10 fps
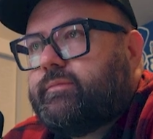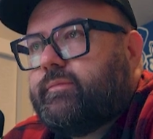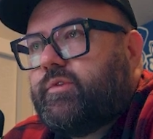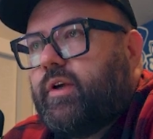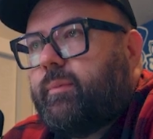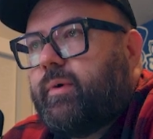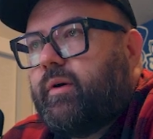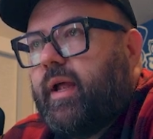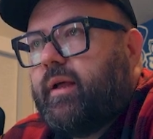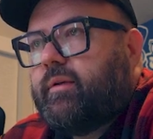jumping
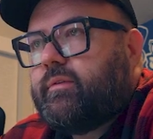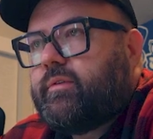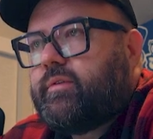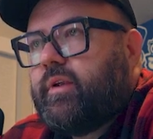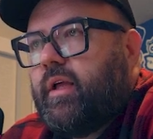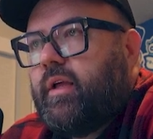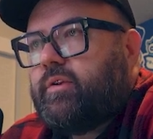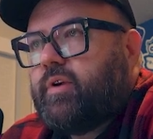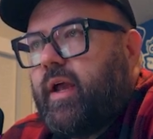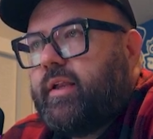around,
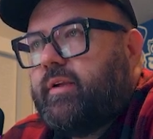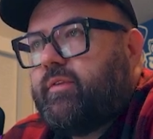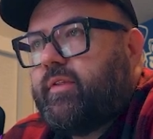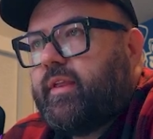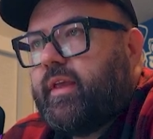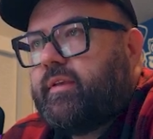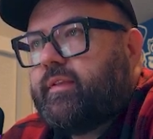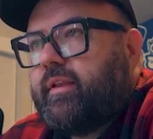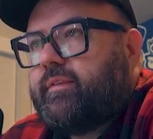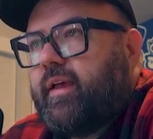trying different things, I
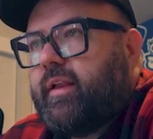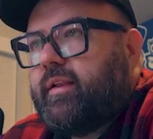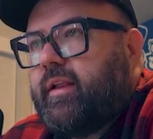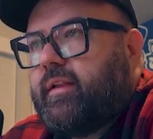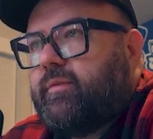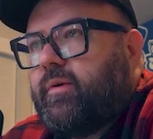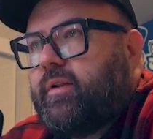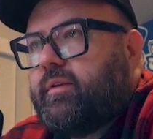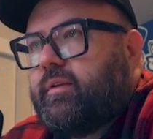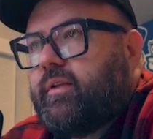decided I didn't
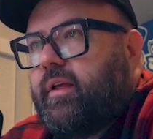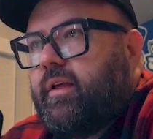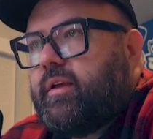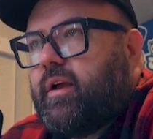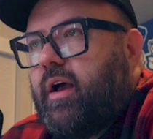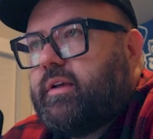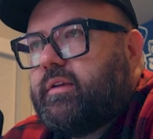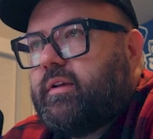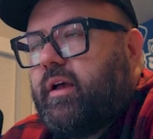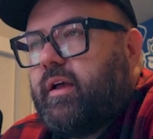want
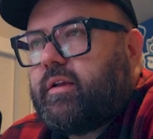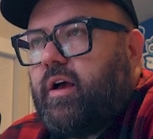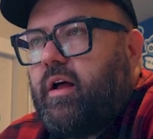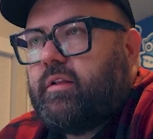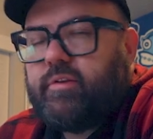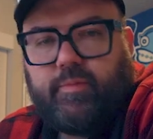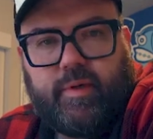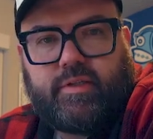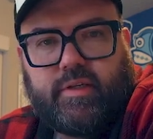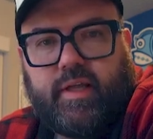to call too
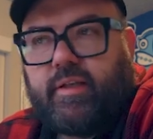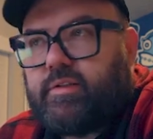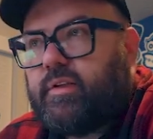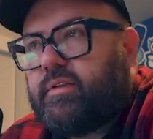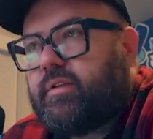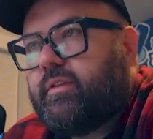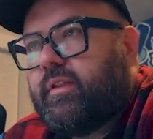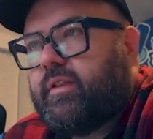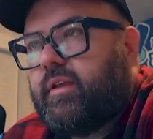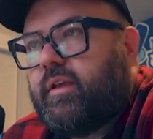much attention to
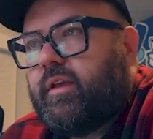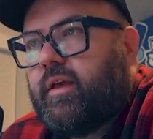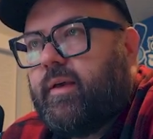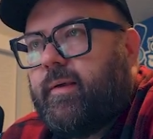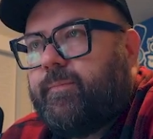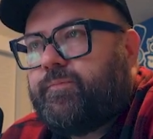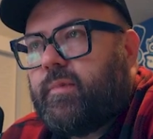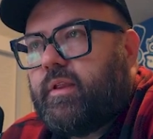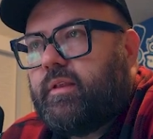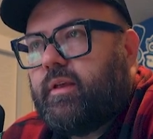the
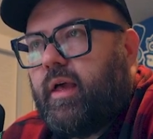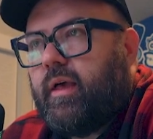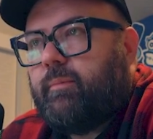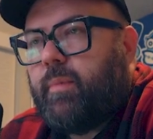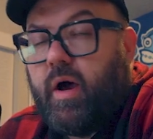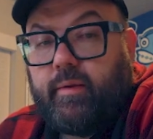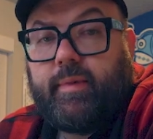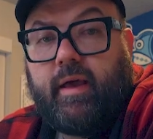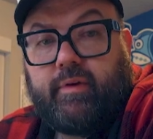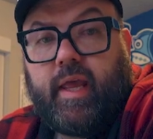bottom
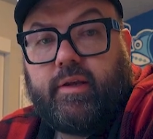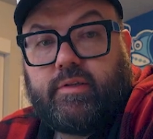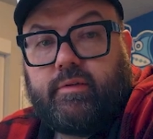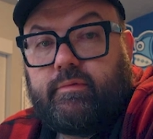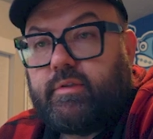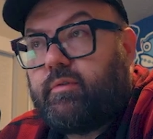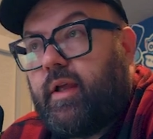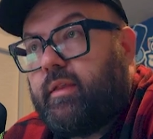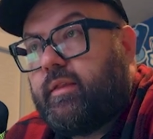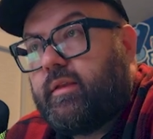navigation. So
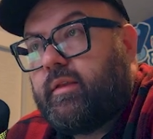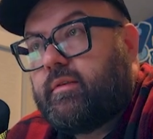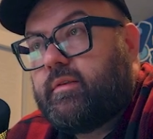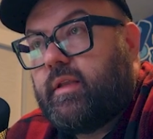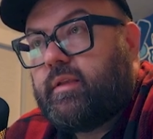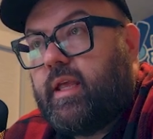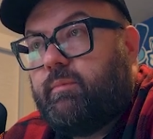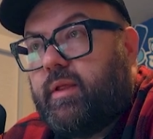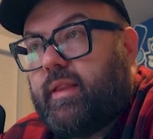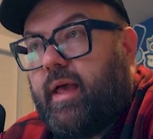rather than
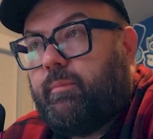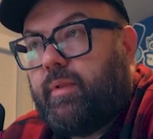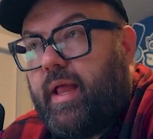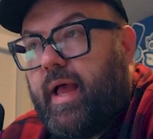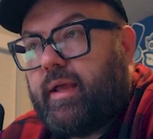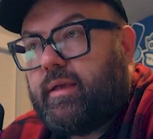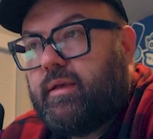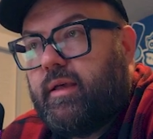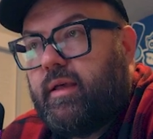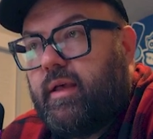keeping that black,
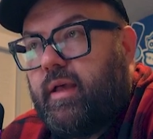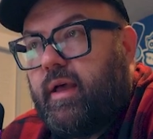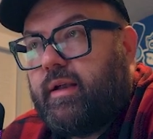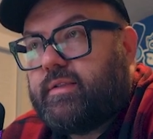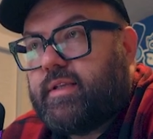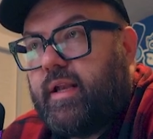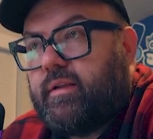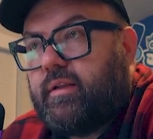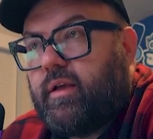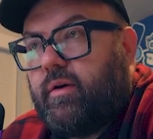I decided
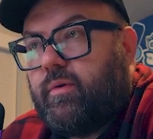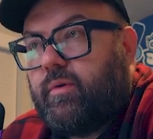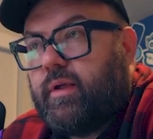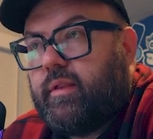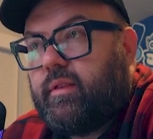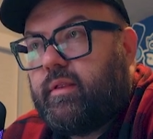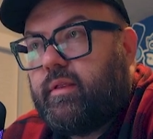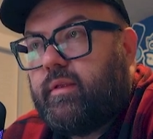to go with